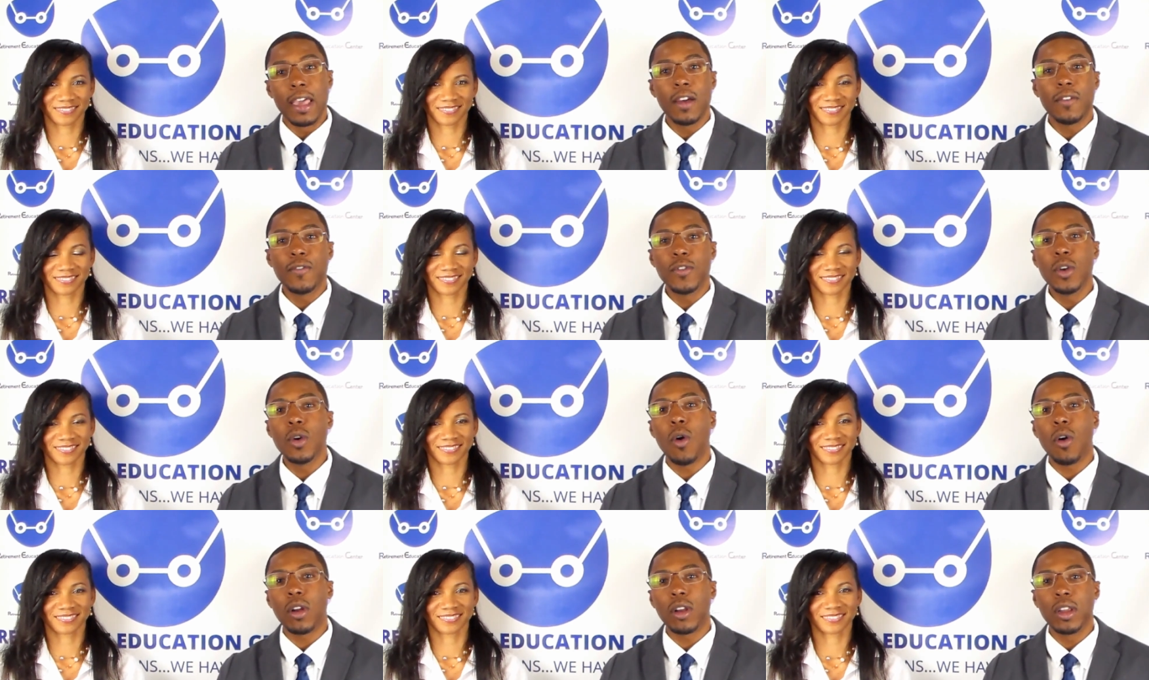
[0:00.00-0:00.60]
Speaker 1: If
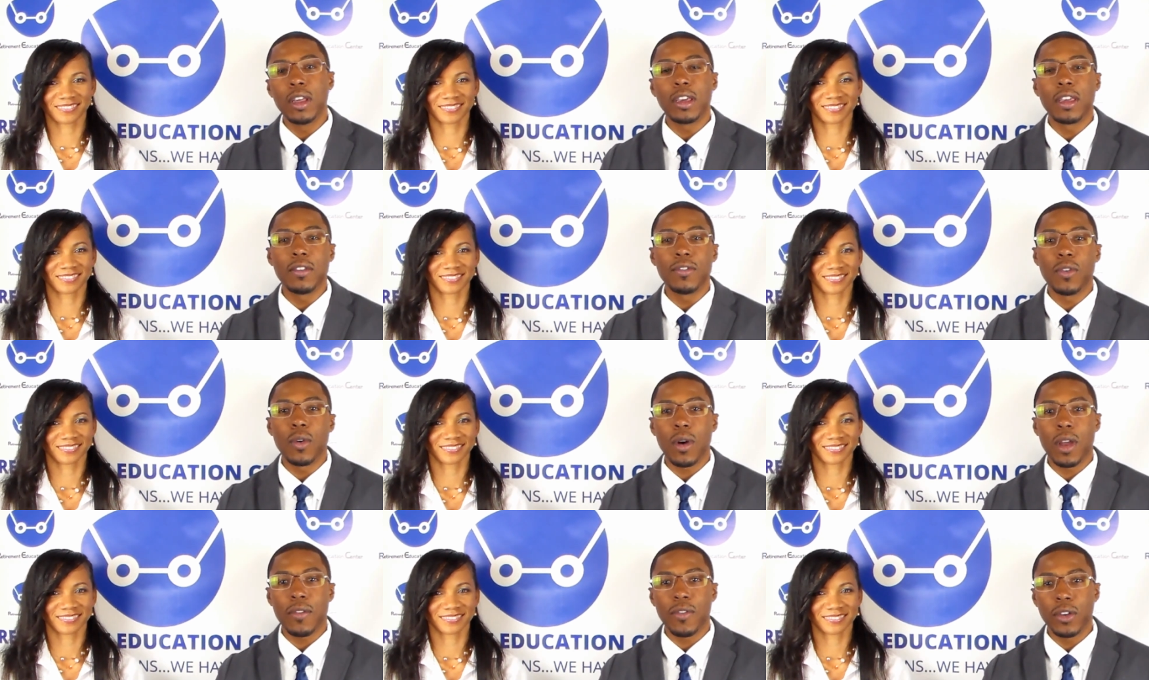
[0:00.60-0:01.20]
you are looking
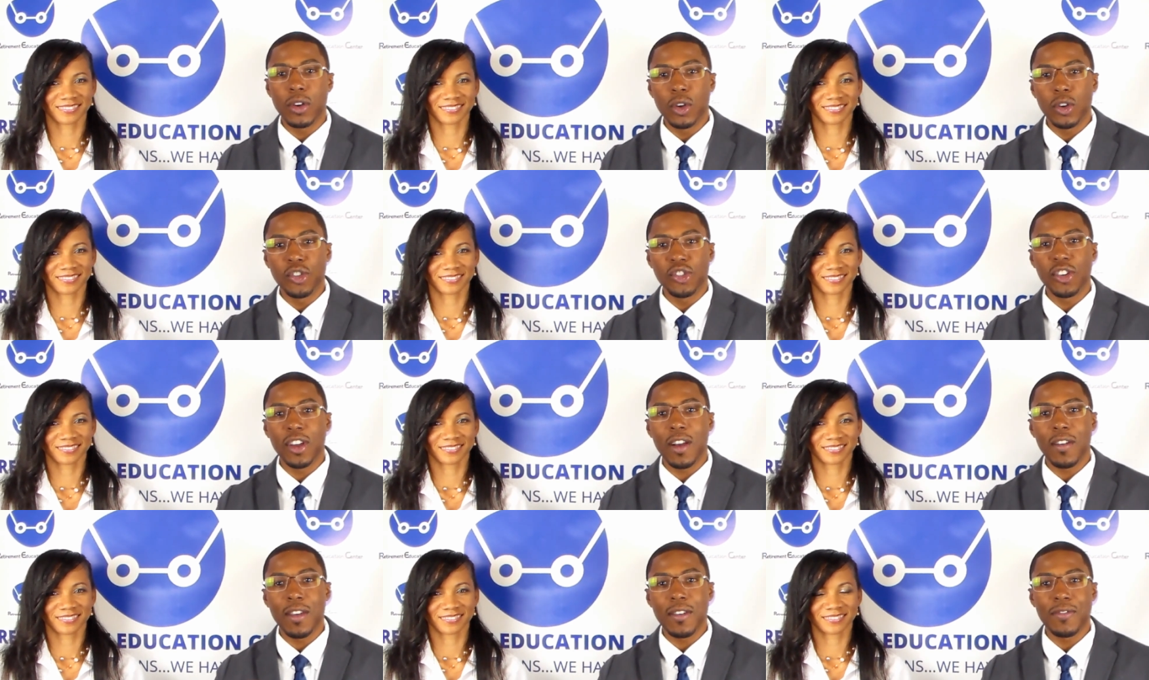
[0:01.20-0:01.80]
for a
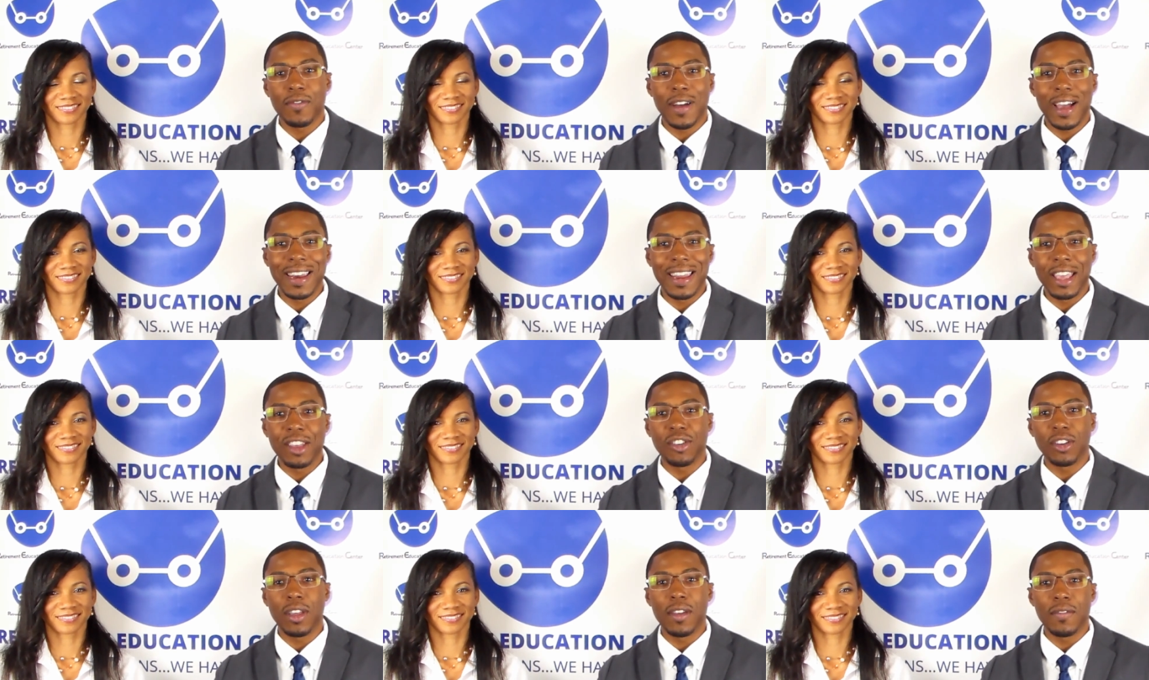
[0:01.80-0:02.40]
fiduciary
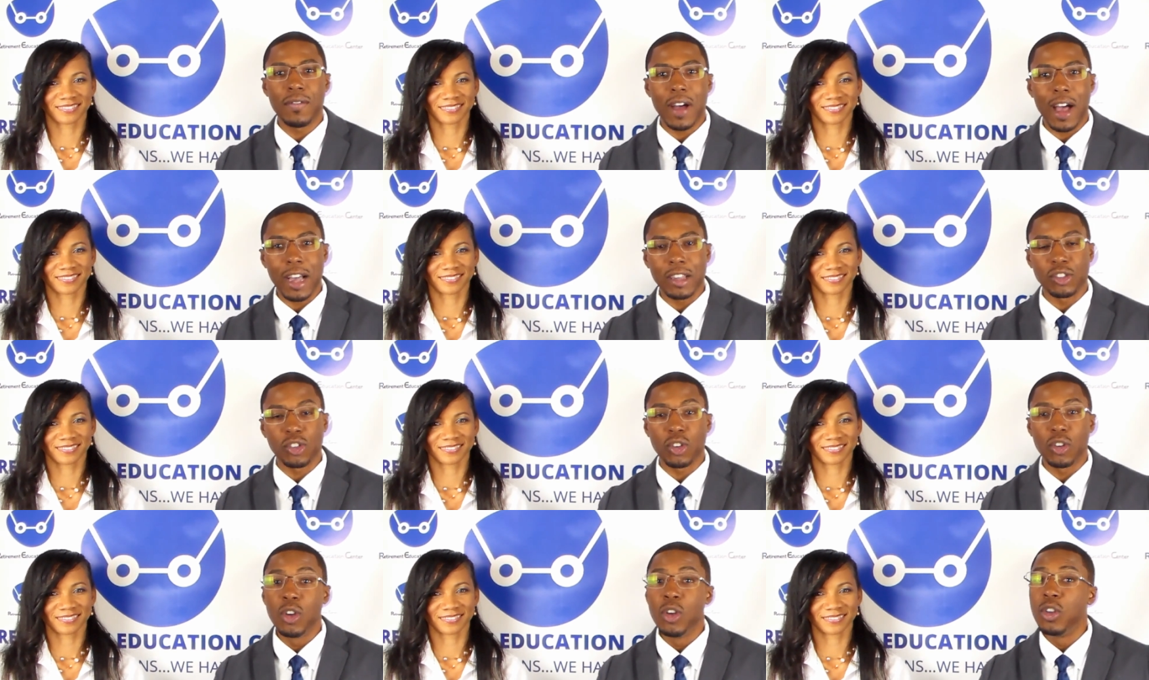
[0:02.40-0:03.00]
financial
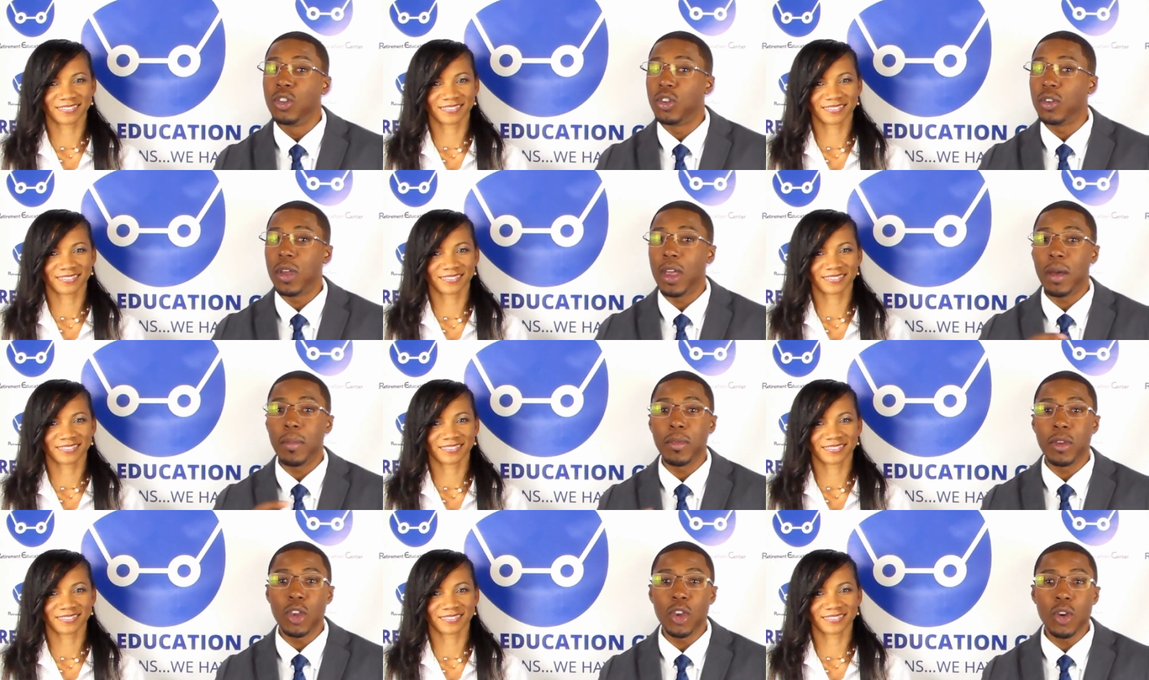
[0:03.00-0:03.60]
advisor to
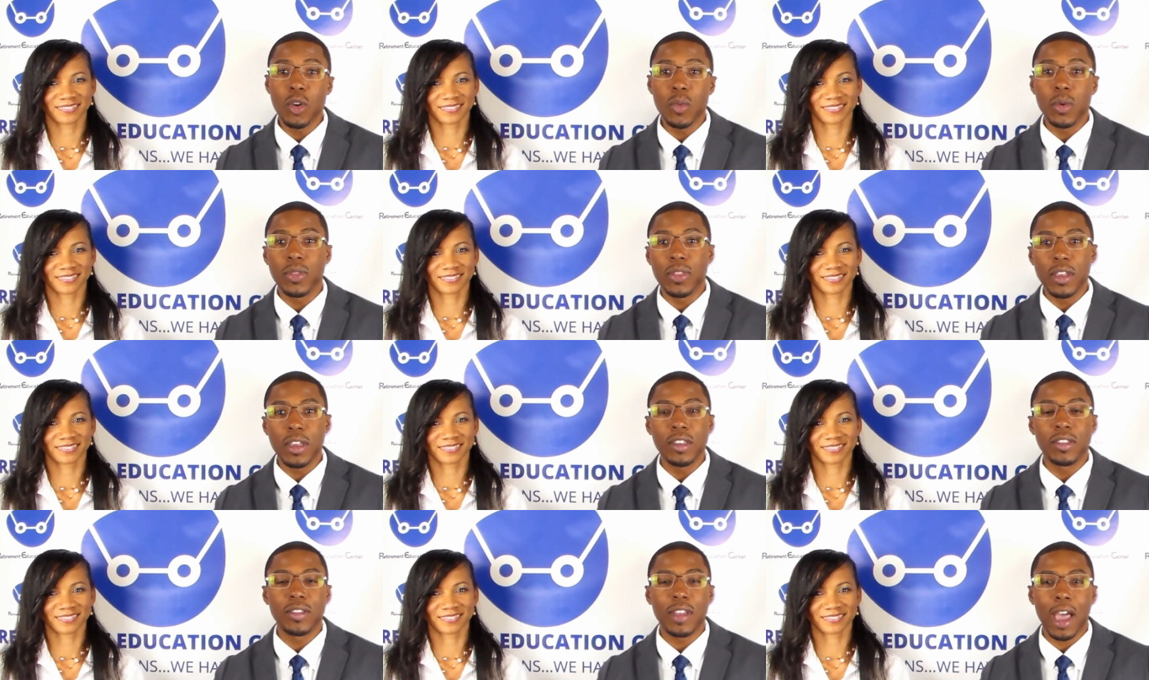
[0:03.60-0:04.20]
help you with
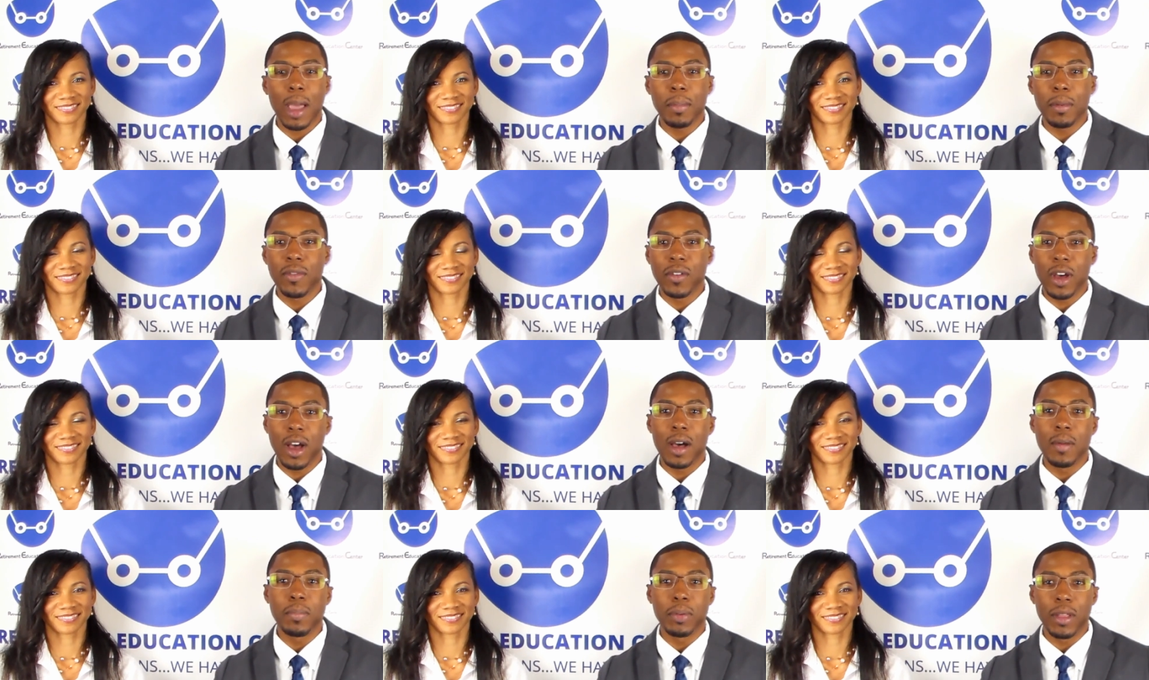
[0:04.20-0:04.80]
these types type of
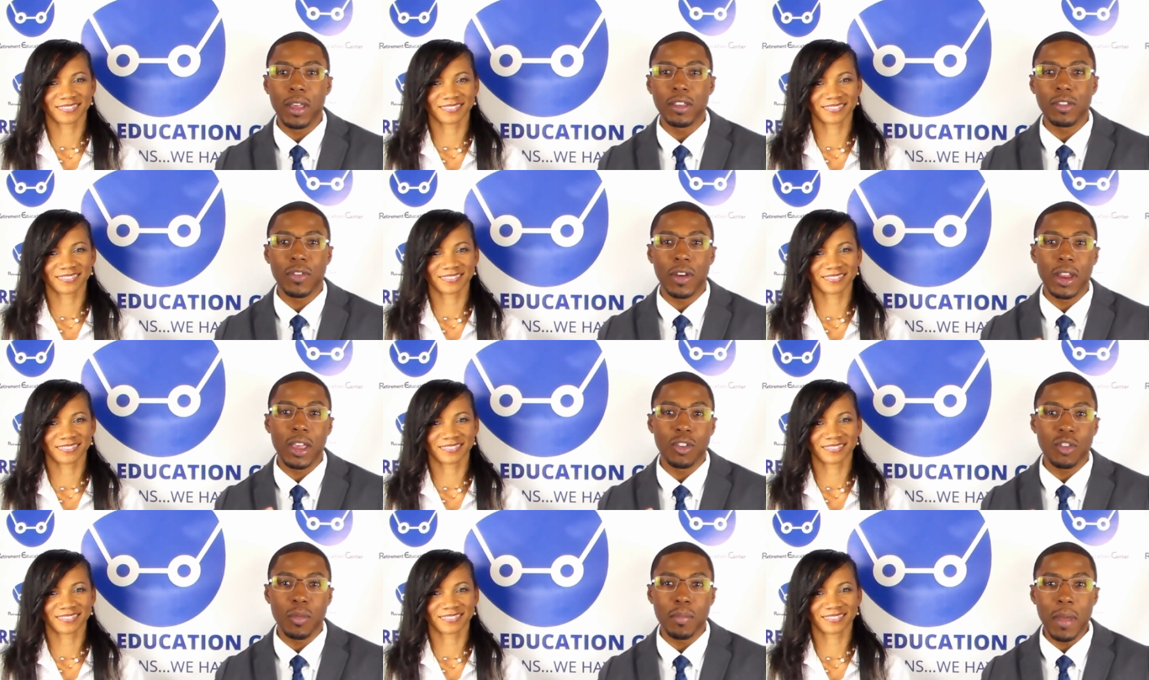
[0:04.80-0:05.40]
complex
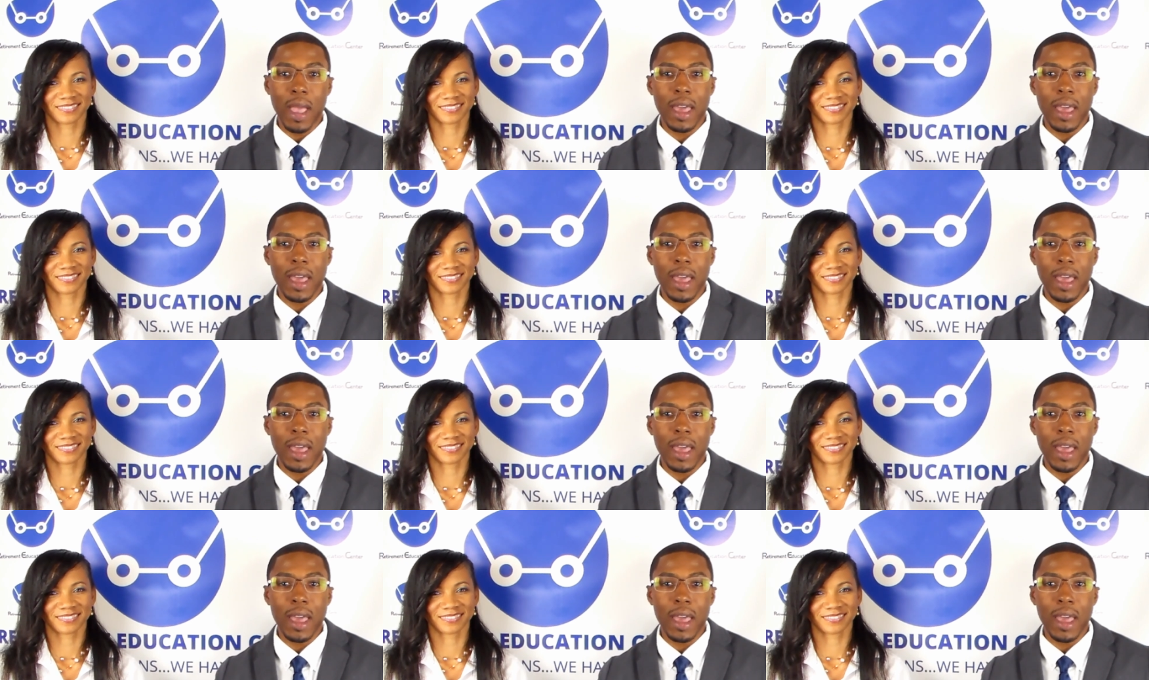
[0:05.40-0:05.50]
financial